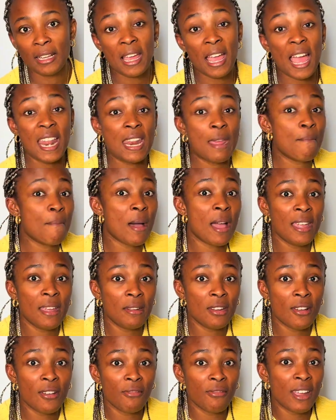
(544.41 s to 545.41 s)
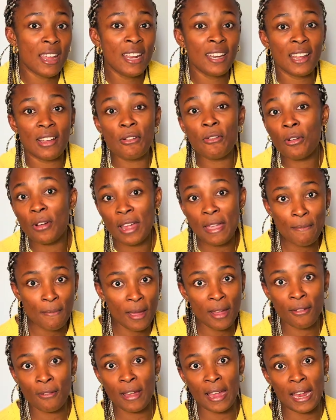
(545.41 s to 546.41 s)
and it might not rain or it
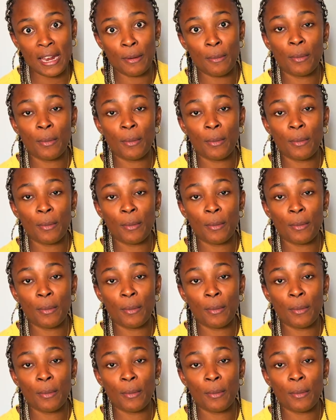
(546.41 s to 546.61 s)
might rain,